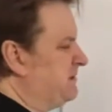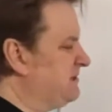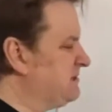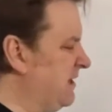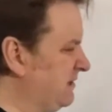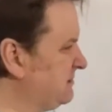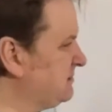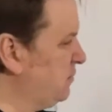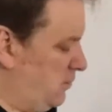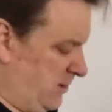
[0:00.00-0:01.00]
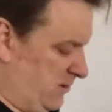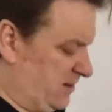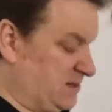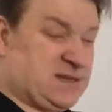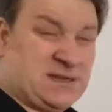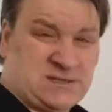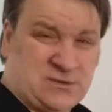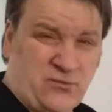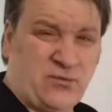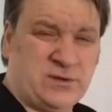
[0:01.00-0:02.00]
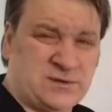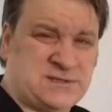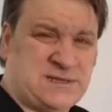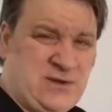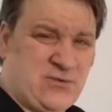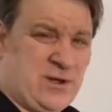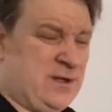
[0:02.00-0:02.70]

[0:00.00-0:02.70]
tank soakaway crates. That's the real secret